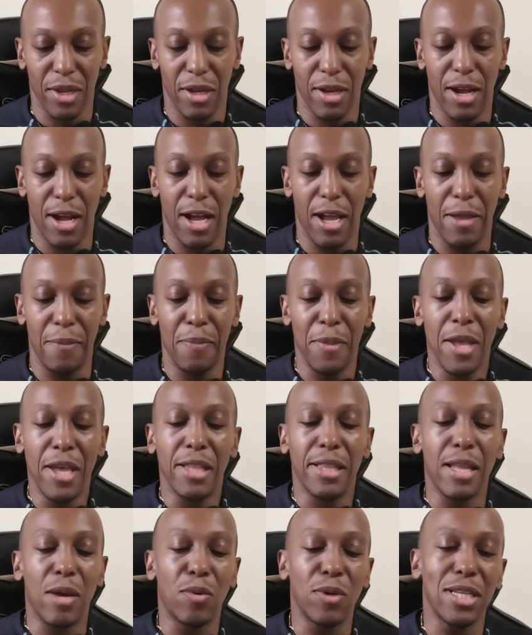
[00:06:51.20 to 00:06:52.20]
All right.
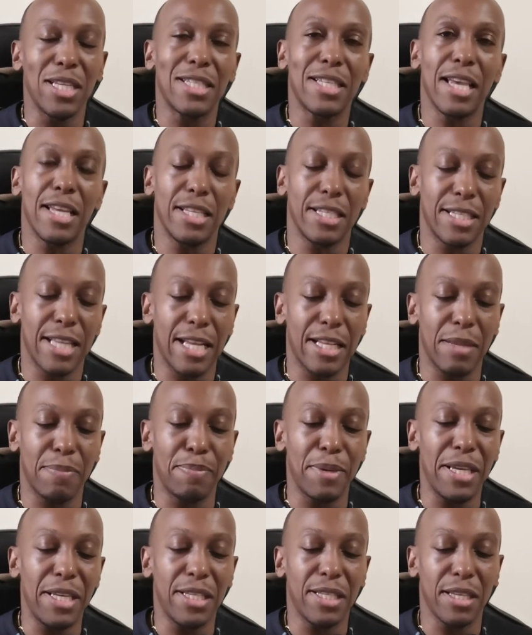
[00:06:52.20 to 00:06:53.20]
Now, what they're saying is that the
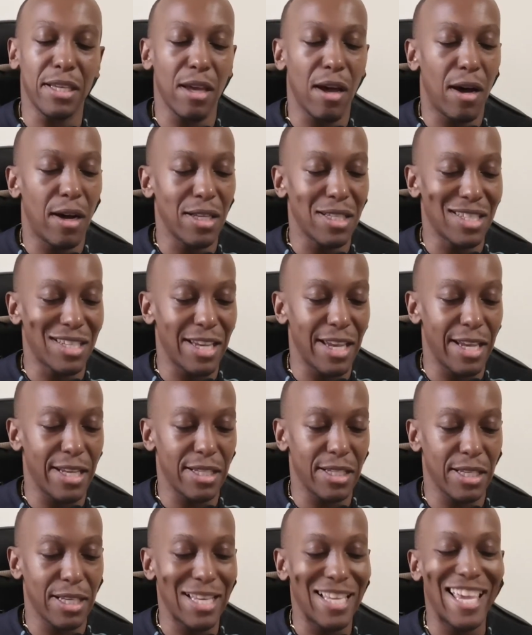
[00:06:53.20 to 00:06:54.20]
PCR
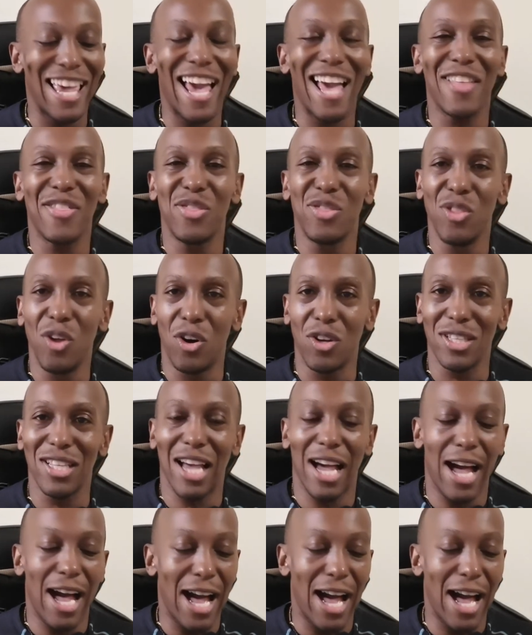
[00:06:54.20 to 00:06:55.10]
test cannot